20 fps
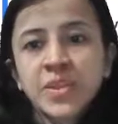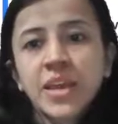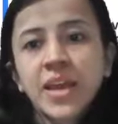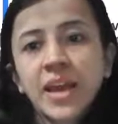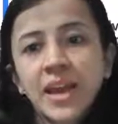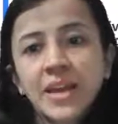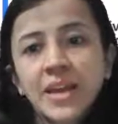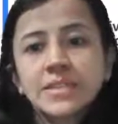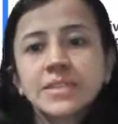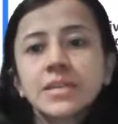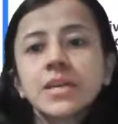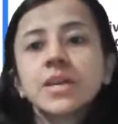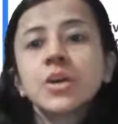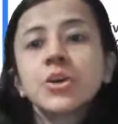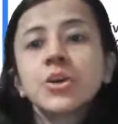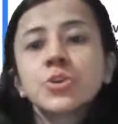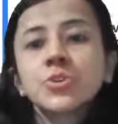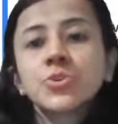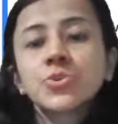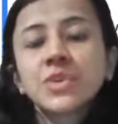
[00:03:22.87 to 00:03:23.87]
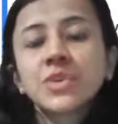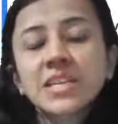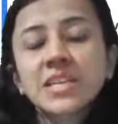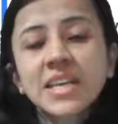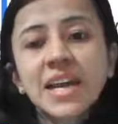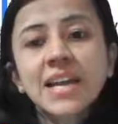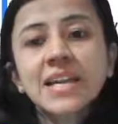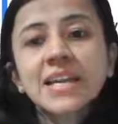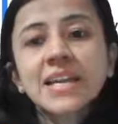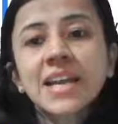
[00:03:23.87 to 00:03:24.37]
And you can
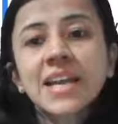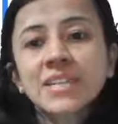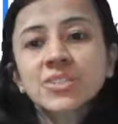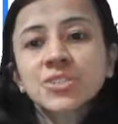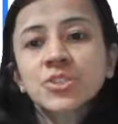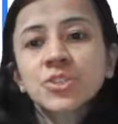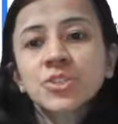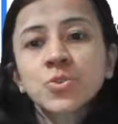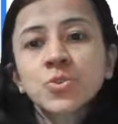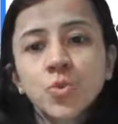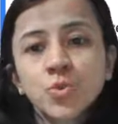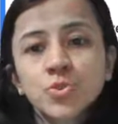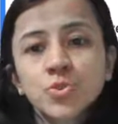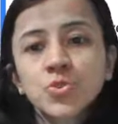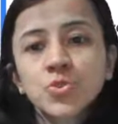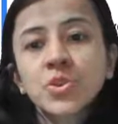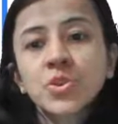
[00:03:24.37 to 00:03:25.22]
get lecture notes,